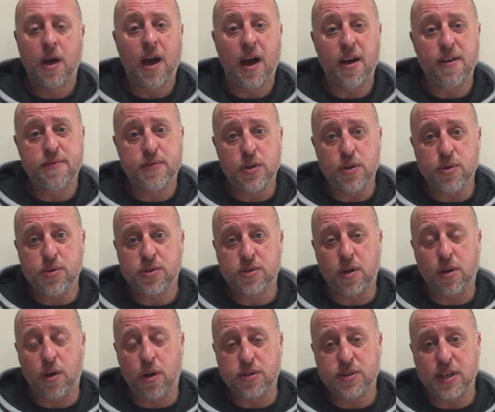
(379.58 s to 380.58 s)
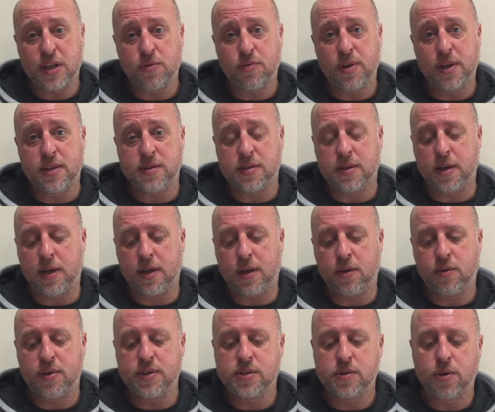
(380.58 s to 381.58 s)
I've used logic reasoning,
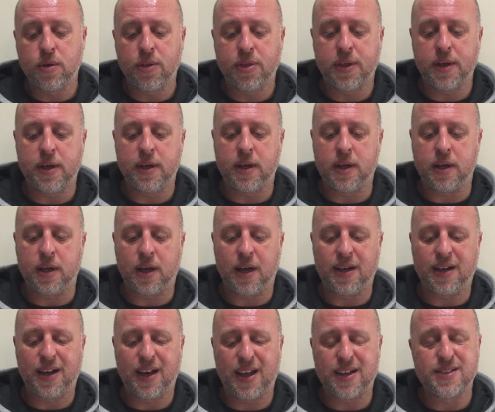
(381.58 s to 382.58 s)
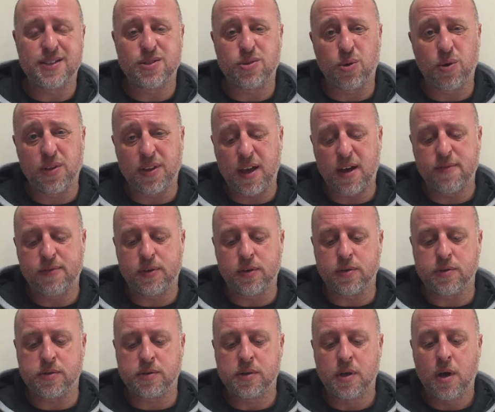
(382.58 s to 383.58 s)
critical thinking and collected all the
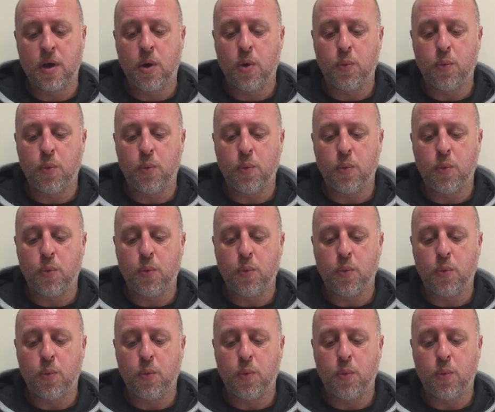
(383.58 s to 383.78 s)
evidence